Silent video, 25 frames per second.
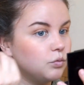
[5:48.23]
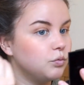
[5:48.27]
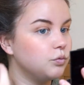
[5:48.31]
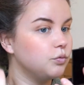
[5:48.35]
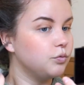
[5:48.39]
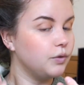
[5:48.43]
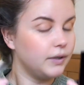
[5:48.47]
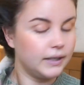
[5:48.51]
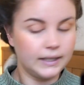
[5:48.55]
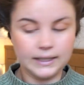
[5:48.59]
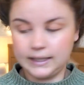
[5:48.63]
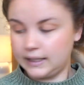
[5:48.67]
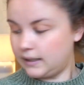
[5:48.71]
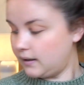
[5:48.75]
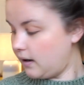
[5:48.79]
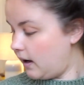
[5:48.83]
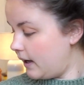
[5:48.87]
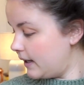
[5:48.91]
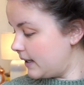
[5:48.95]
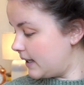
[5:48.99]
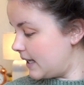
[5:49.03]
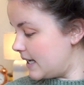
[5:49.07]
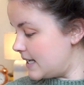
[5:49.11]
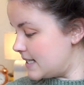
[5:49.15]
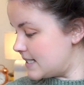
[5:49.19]
really
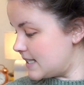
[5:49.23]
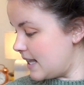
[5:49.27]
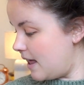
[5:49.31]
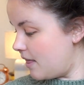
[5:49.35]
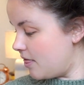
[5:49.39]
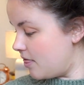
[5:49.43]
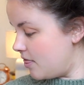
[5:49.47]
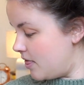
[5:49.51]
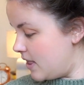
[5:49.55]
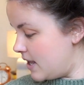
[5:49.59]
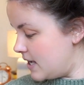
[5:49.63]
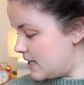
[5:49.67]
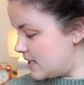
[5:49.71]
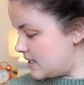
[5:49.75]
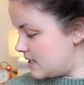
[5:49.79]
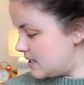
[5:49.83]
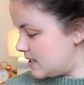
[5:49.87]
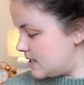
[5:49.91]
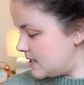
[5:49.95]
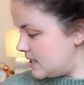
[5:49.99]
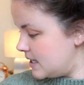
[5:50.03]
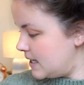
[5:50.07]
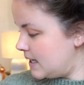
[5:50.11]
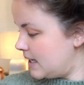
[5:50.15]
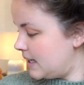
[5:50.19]
like, is that
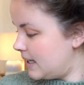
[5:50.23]
this